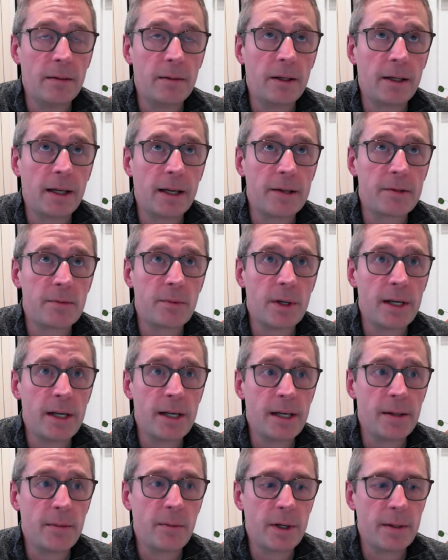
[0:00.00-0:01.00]
I guess
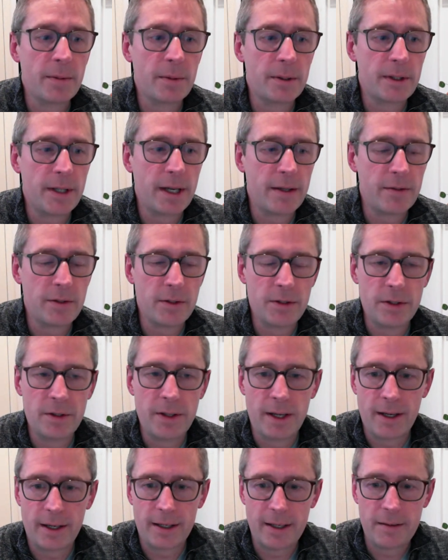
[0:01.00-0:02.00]
we would tend to do
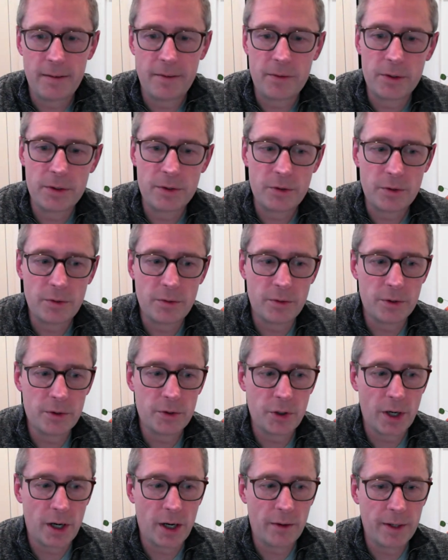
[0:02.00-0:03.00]
that again through
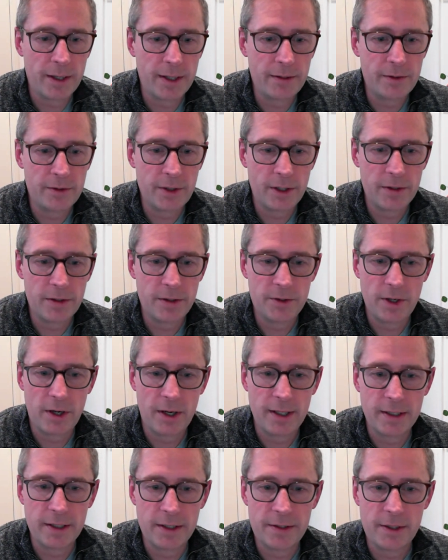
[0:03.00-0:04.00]
charring. So
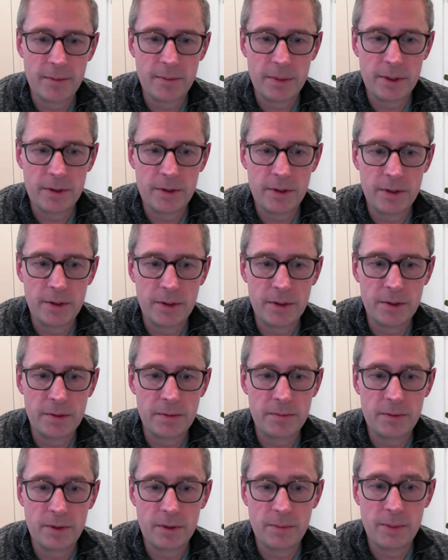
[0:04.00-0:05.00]
designing the timber
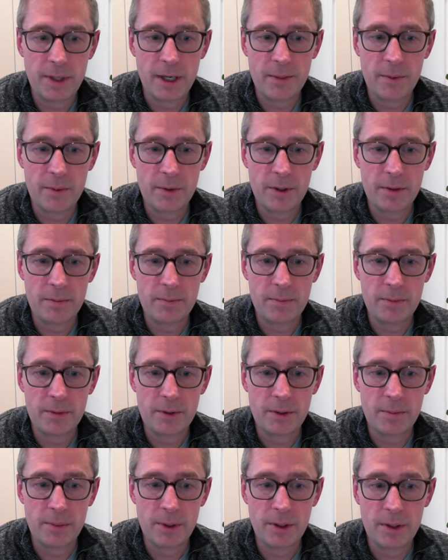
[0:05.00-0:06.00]
to be able to
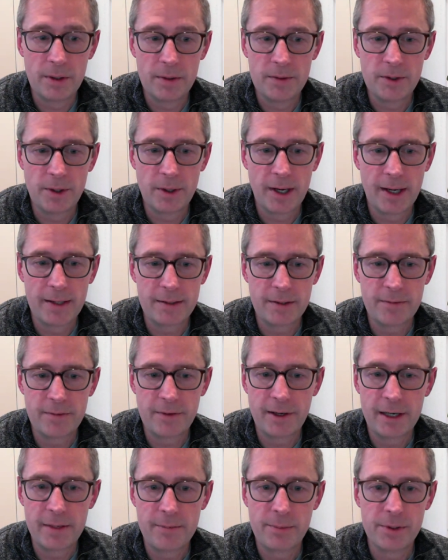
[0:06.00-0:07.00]
burn. So it has a
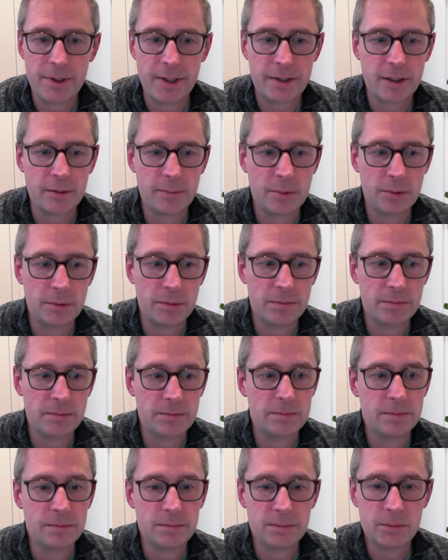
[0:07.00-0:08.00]
fairly predictable
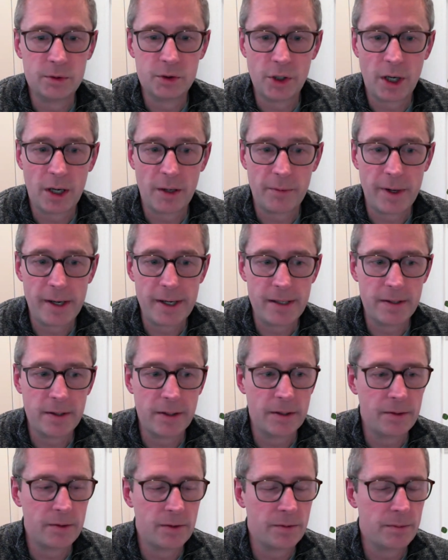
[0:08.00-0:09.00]
char rate
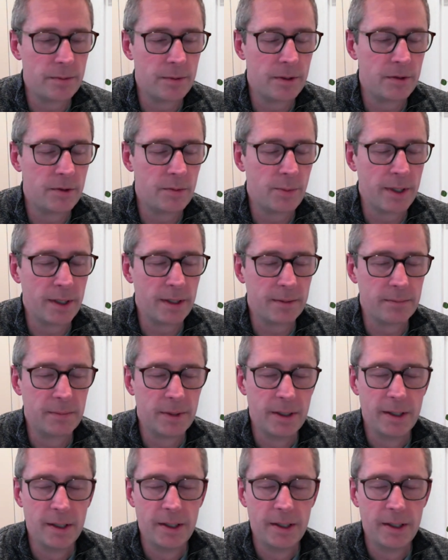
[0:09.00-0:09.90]
that's been